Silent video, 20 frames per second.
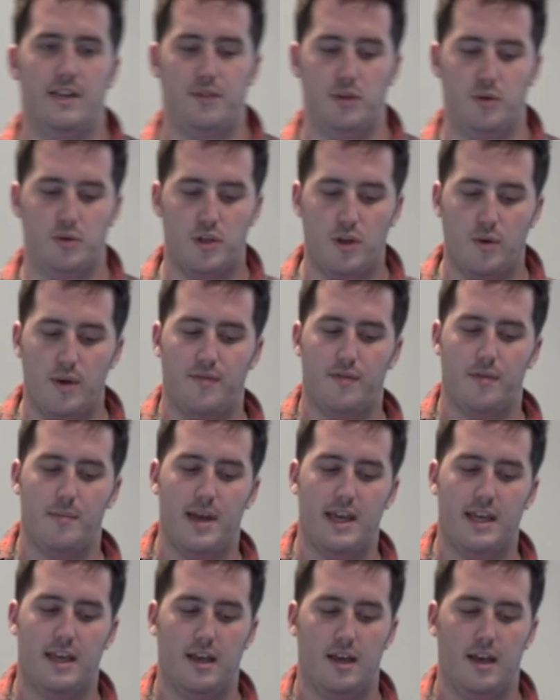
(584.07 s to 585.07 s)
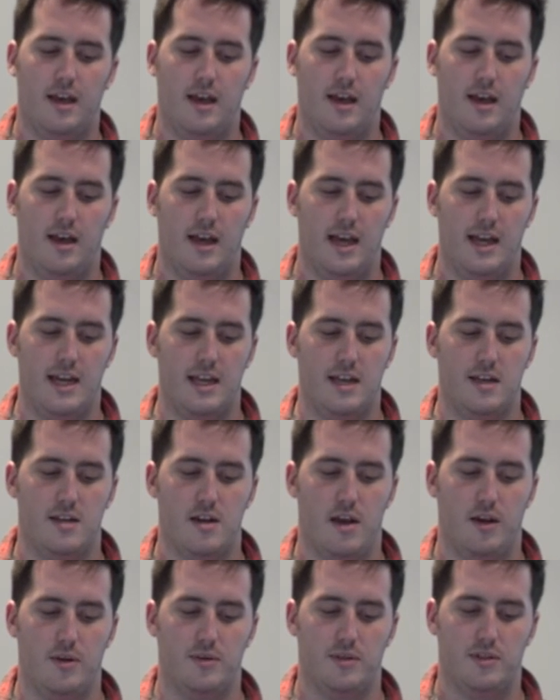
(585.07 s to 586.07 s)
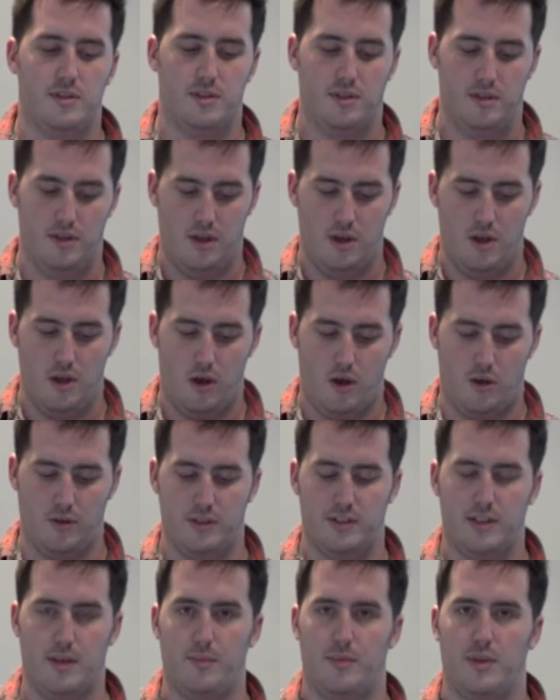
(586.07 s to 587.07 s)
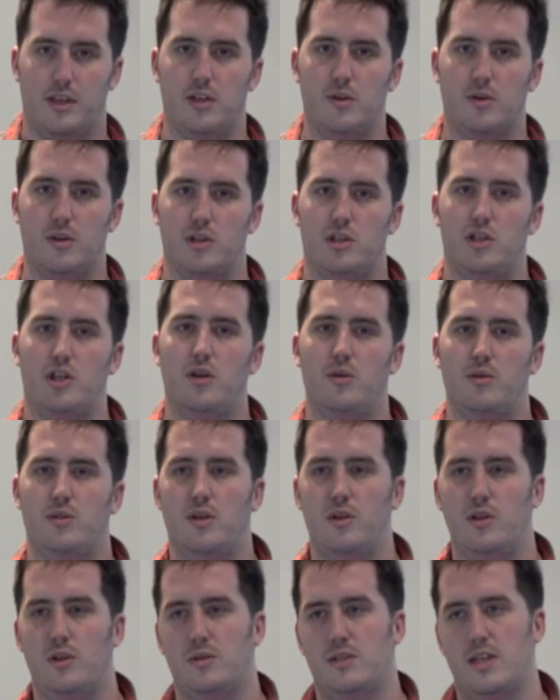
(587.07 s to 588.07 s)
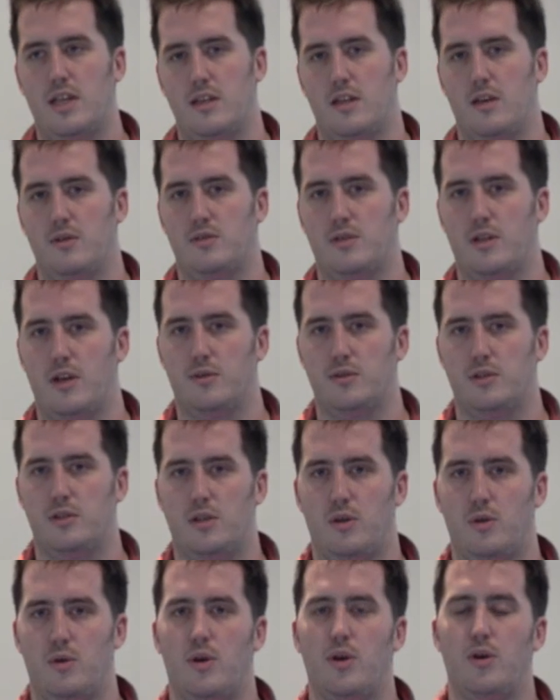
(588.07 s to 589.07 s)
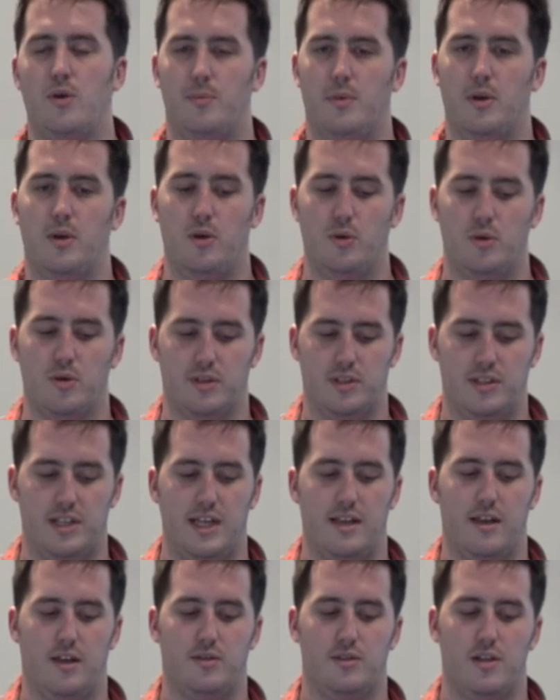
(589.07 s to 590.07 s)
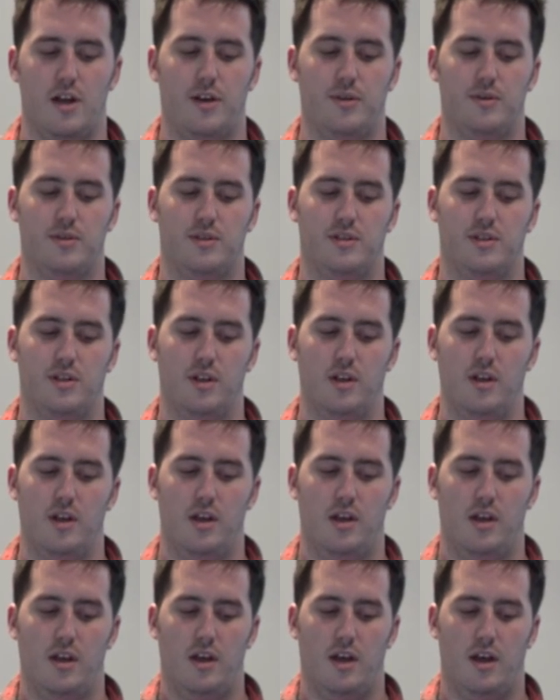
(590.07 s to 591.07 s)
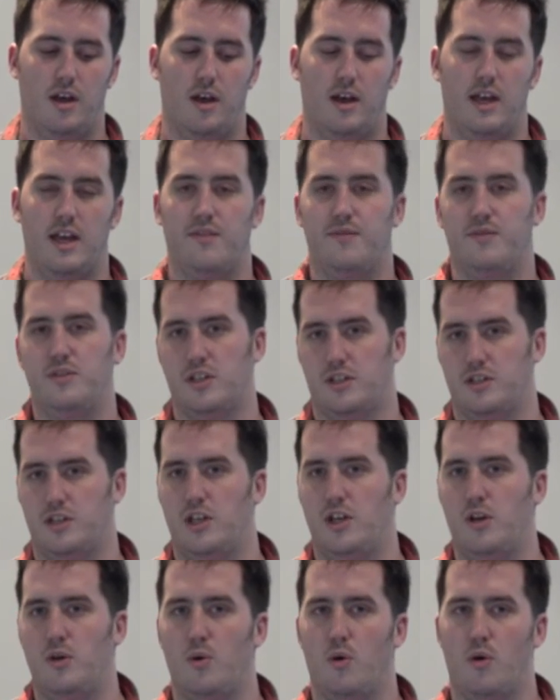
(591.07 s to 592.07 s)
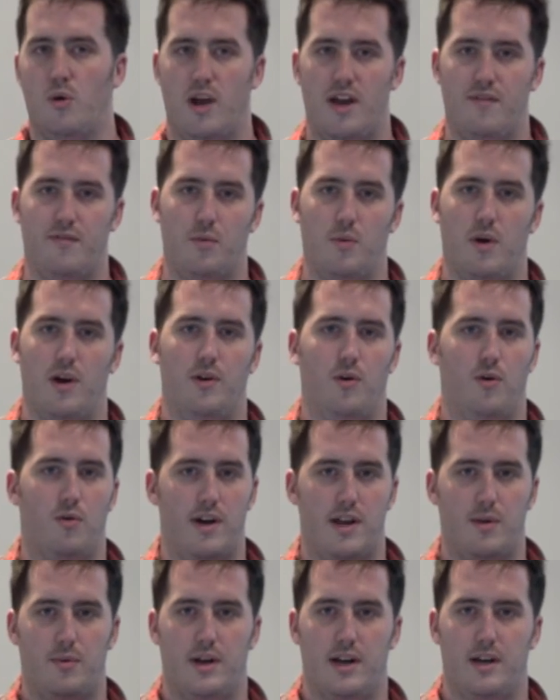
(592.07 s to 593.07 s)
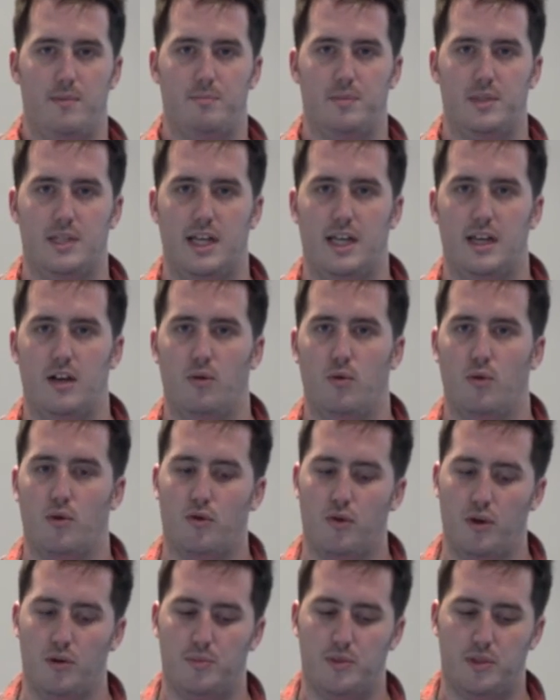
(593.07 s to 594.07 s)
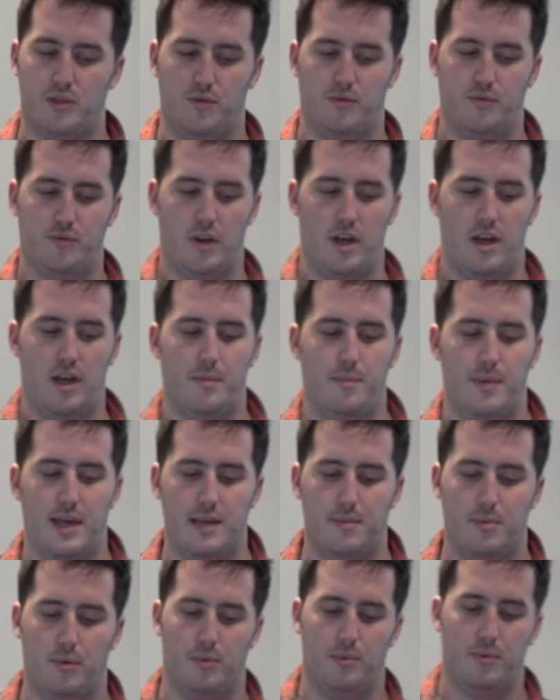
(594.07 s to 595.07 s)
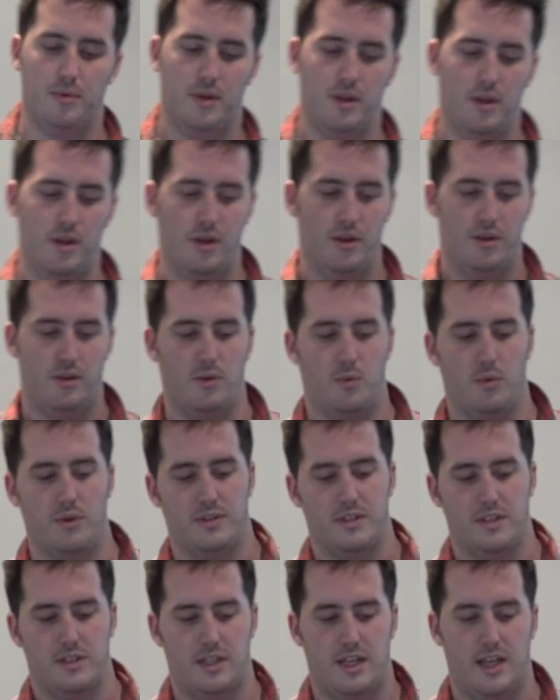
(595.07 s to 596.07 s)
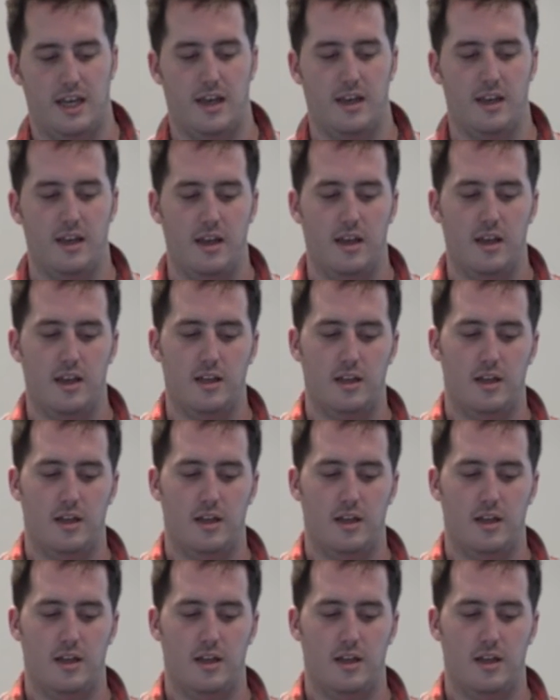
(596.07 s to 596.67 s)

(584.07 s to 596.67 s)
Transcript: If you do ever make any notes on something, you can choose who you send those notes to, who can see those notes, if just you or everyone or anyone in particular or groups of people that want to see it.